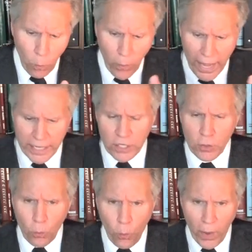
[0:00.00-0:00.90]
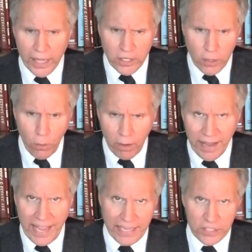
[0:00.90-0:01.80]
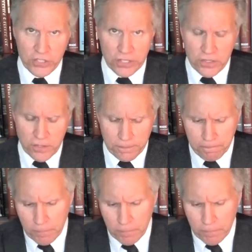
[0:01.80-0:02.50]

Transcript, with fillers: When you are anxious,